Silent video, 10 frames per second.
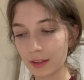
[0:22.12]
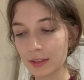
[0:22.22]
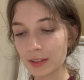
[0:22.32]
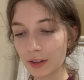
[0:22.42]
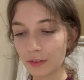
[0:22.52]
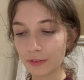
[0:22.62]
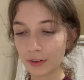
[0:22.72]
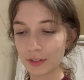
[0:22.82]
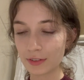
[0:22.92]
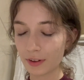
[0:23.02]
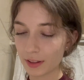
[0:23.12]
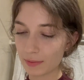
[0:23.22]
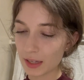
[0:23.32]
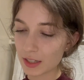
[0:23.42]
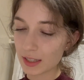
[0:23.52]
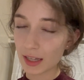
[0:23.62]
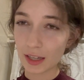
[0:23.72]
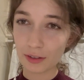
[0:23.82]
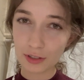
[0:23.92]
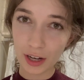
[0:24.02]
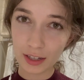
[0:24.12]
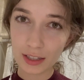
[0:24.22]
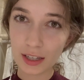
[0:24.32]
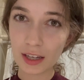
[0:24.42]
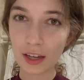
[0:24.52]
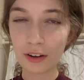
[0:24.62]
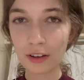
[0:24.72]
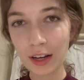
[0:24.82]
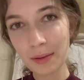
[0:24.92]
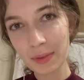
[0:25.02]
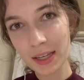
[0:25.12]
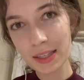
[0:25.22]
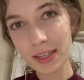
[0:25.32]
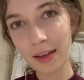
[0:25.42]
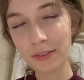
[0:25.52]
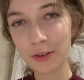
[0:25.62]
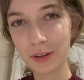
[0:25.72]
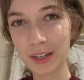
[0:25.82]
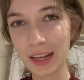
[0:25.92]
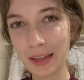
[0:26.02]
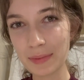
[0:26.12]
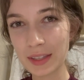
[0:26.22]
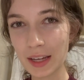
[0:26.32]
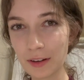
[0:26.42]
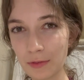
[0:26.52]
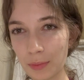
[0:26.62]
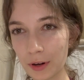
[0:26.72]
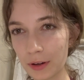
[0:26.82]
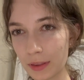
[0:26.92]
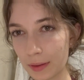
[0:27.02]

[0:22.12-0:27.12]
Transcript: So first of all, let me just get you checked in here. Could I please have your name and date of birth?